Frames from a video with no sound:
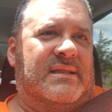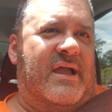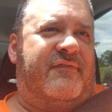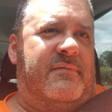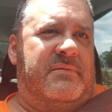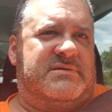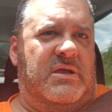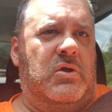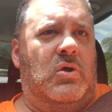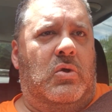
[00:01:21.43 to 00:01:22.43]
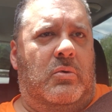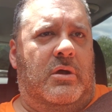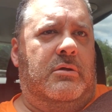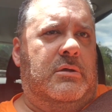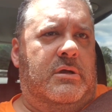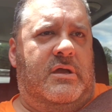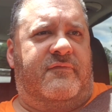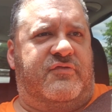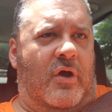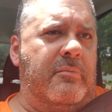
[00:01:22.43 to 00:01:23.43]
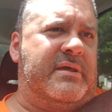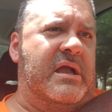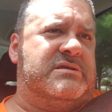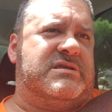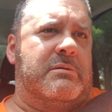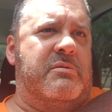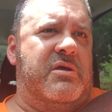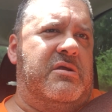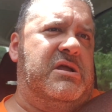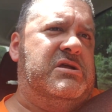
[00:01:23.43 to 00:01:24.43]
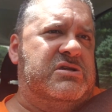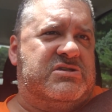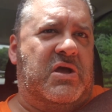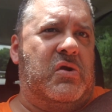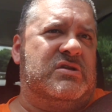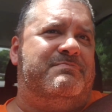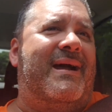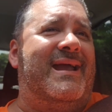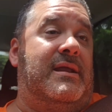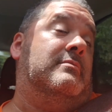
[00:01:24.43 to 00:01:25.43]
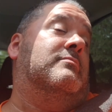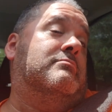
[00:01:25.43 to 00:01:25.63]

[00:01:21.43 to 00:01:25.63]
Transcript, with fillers: Now, for people say, well, if Trump gets some immunity, so does Biden.